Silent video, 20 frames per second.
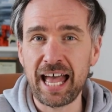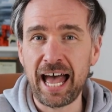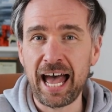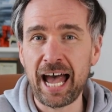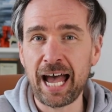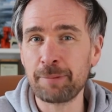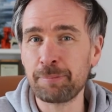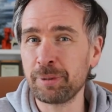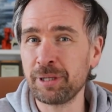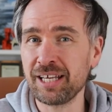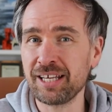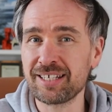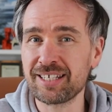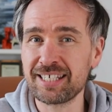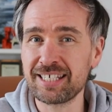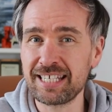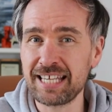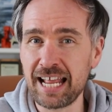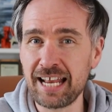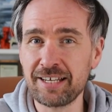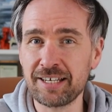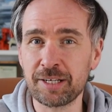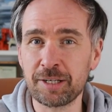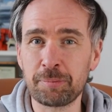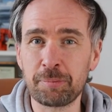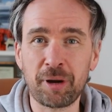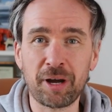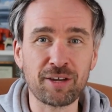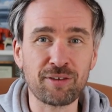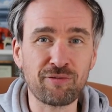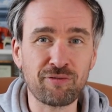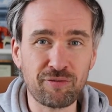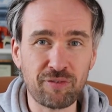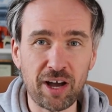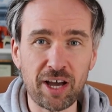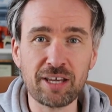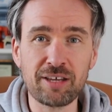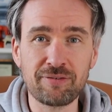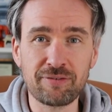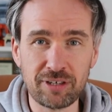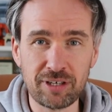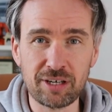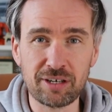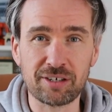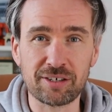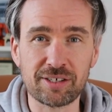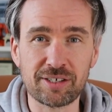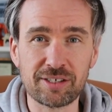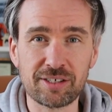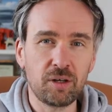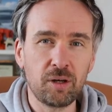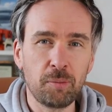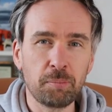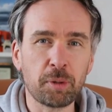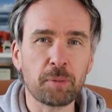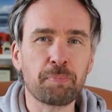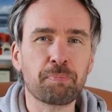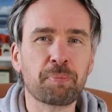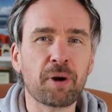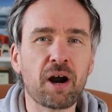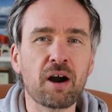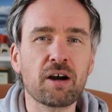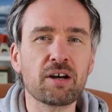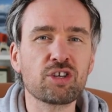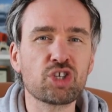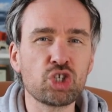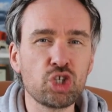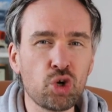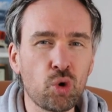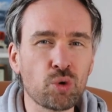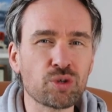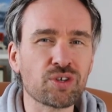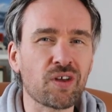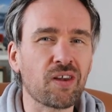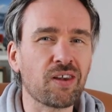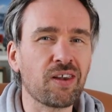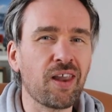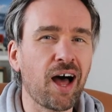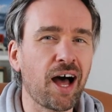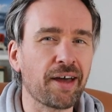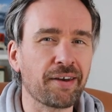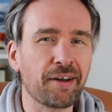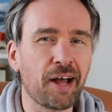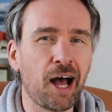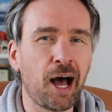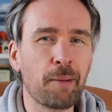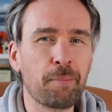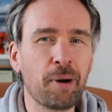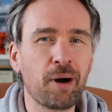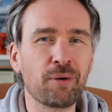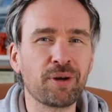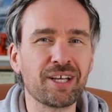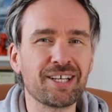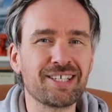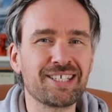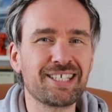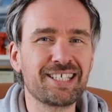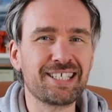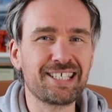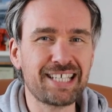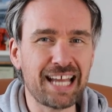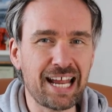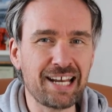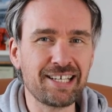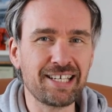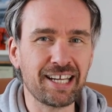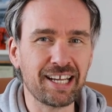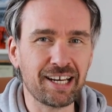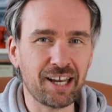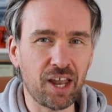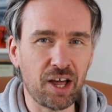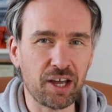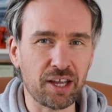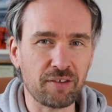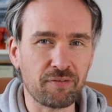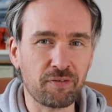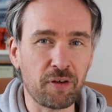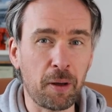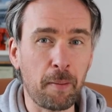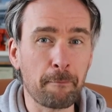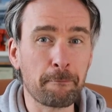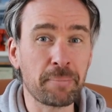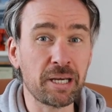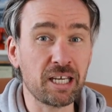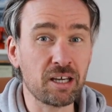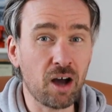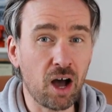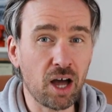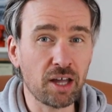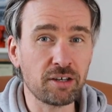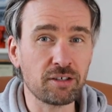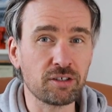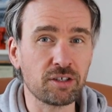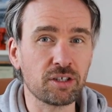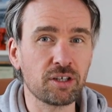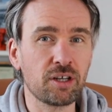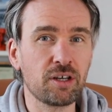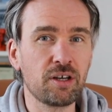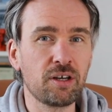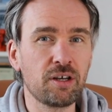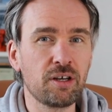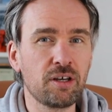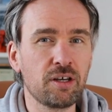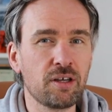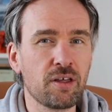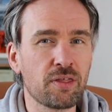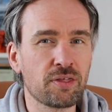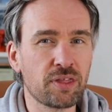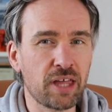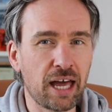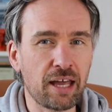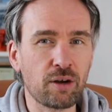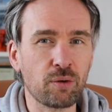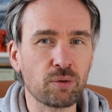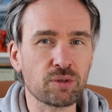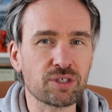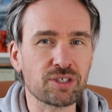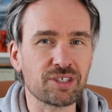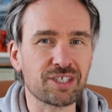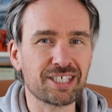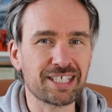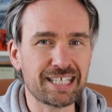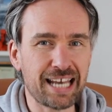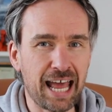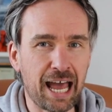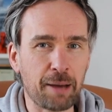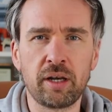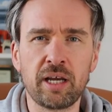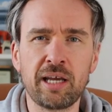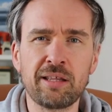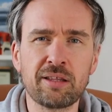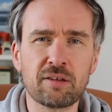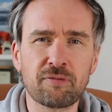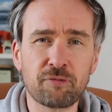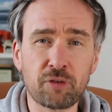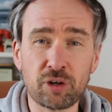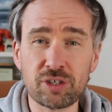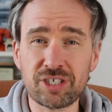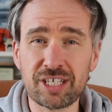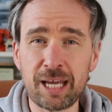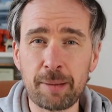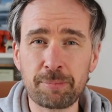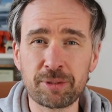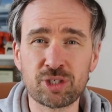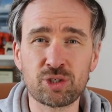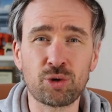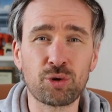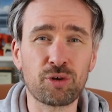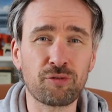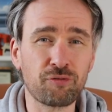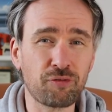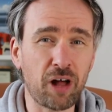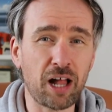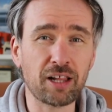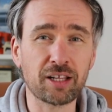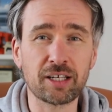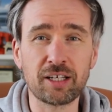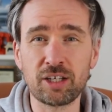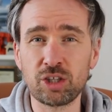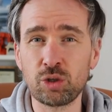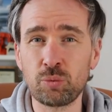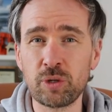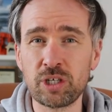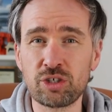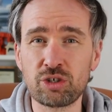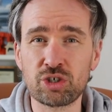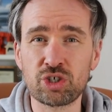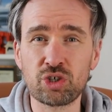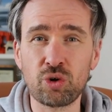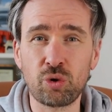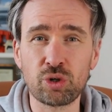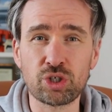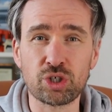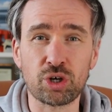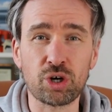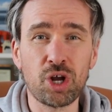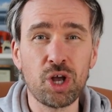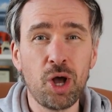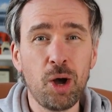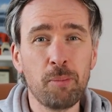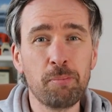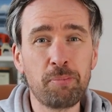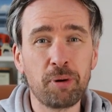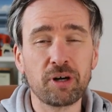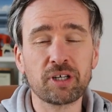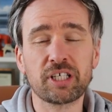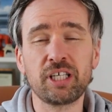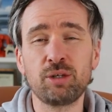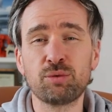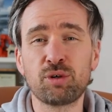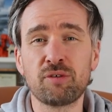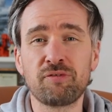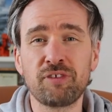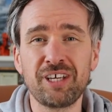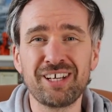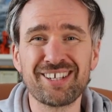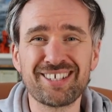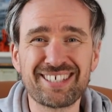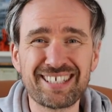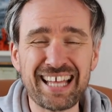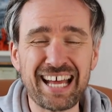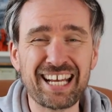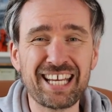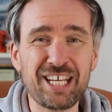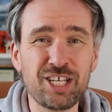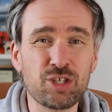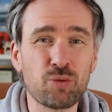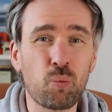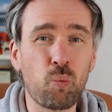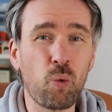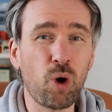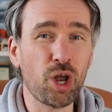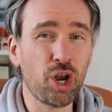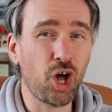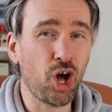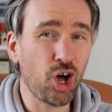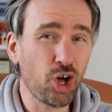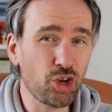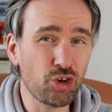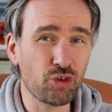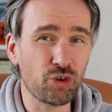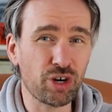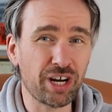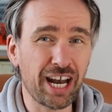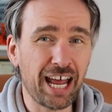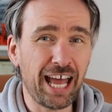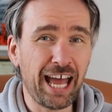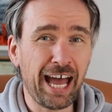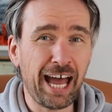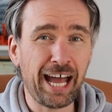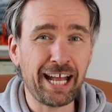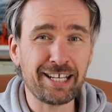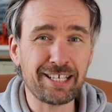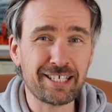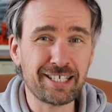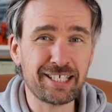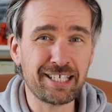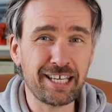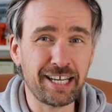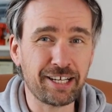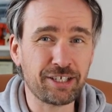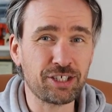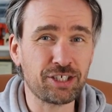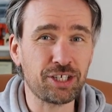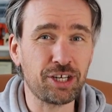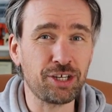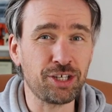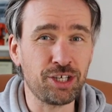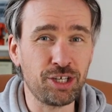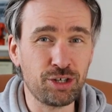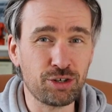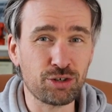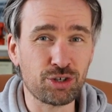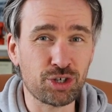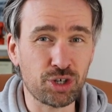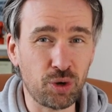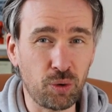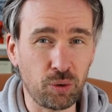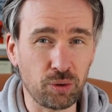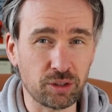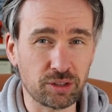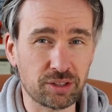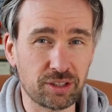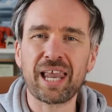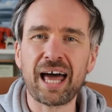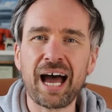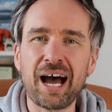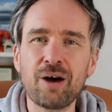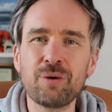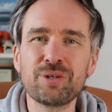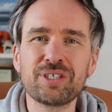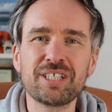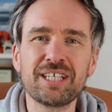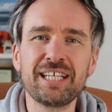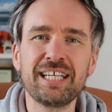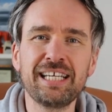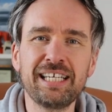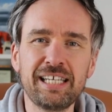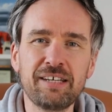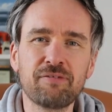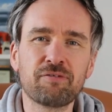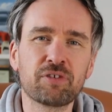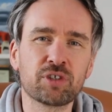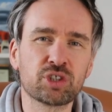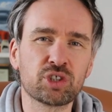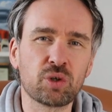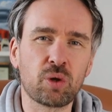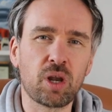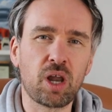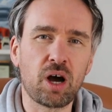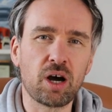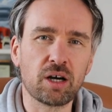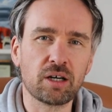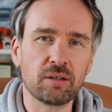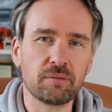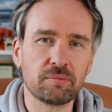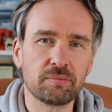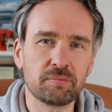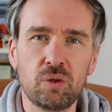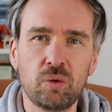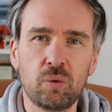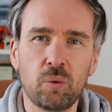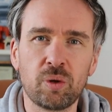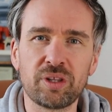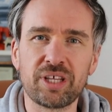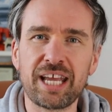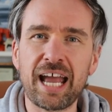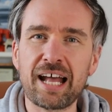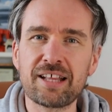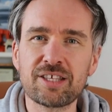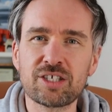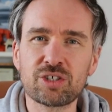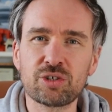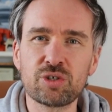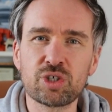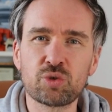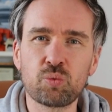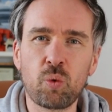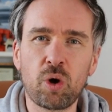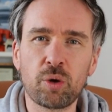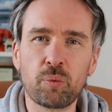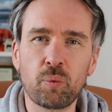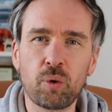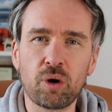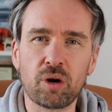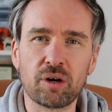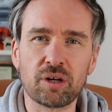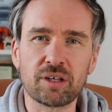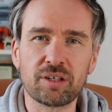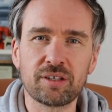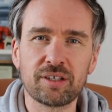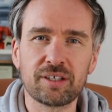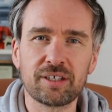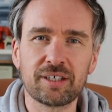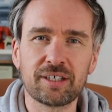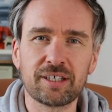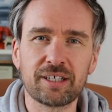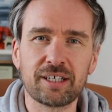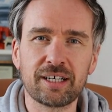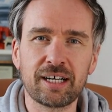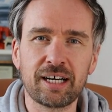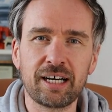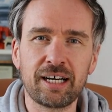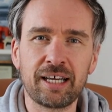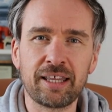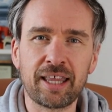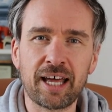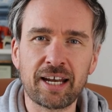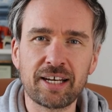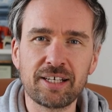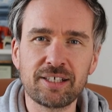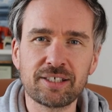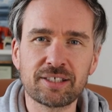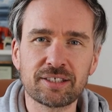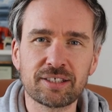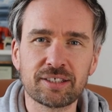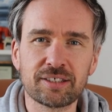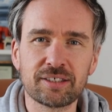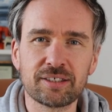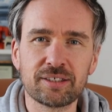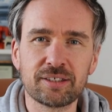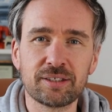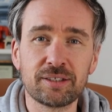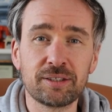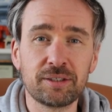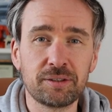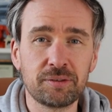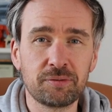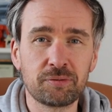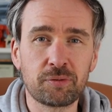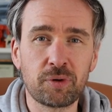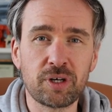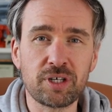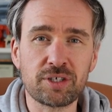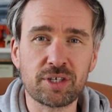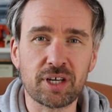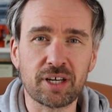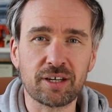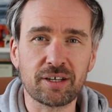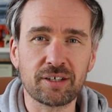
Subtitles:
had been extended by 5 years. But Barnes knows a lot about extending life beyond Thanos' snap. In the first episode of Falcon and the Winter Soldier, Bucky reveals that he's 106 years old. How did he live for so long? Well, the answer is one word, and that is freezing.